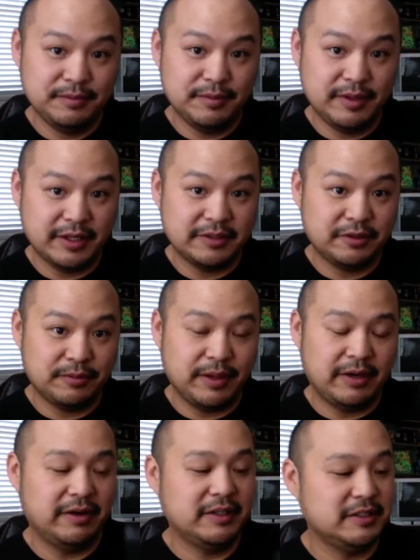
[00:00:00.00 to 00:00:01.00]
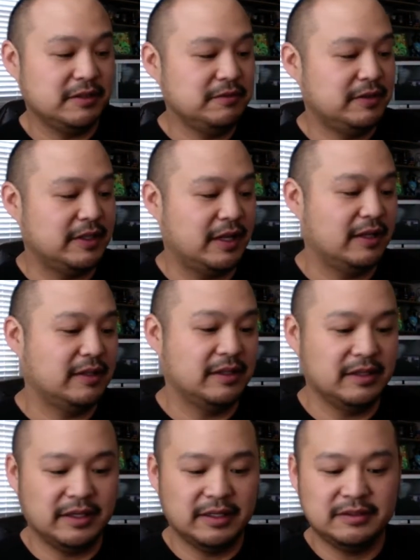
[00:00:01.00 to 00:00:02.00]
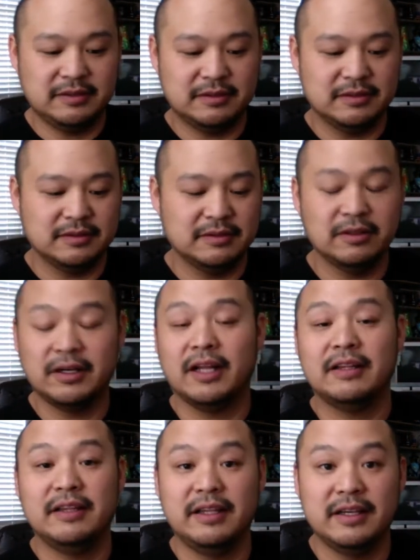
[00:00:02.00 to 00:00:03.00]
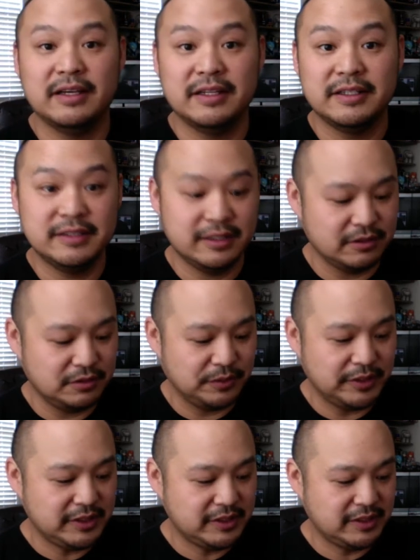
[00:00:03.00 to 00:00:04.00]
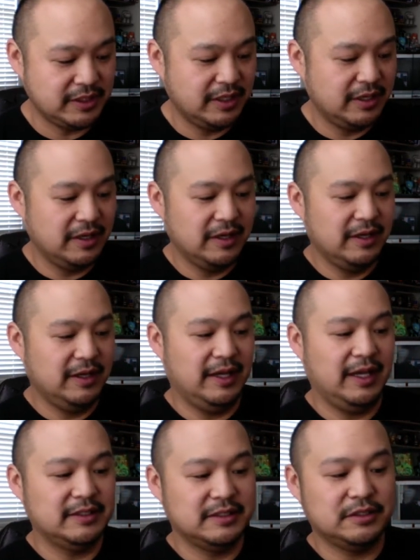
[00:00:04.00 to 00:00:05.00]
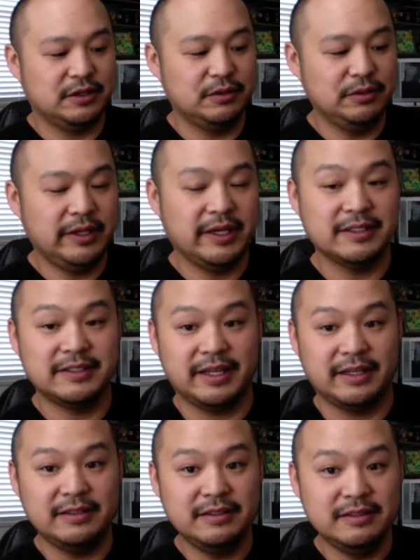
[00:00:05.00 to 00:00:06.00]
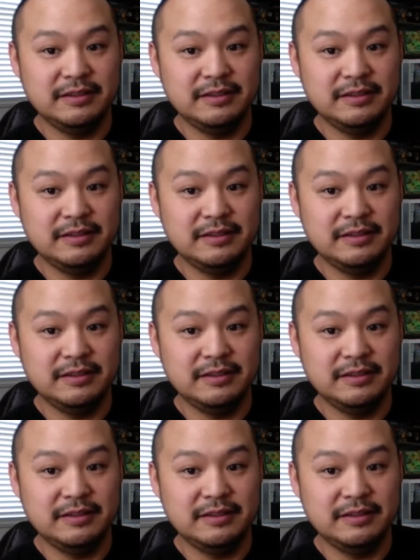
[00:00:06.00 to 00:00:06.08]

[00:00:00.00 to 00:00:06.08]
external battery itself, and not the external, or not the Nintendo Switch. It has its own kickstand,